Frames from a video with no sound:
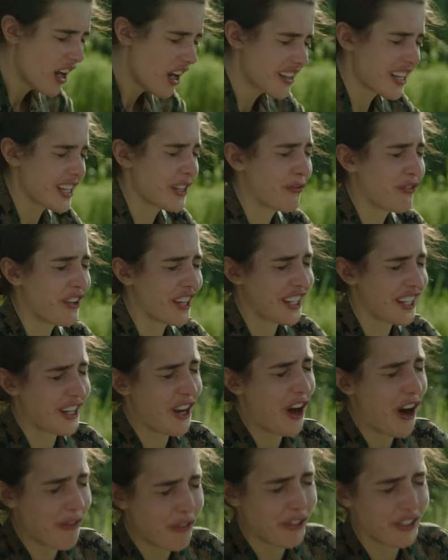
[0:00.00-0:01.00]
That's f***ing
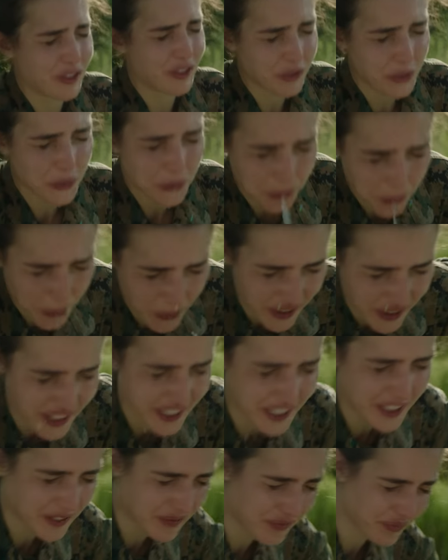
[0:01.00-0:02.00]
awful.
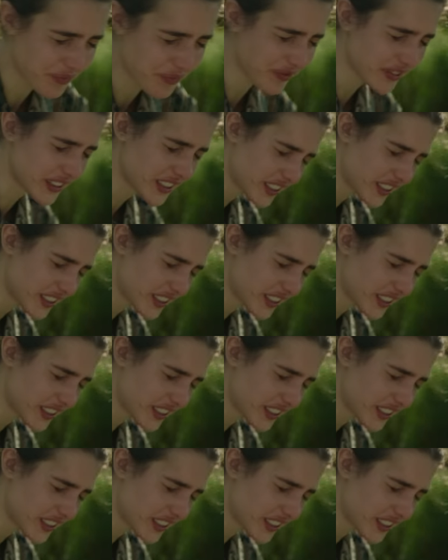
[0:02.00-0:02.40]
Oh, stay right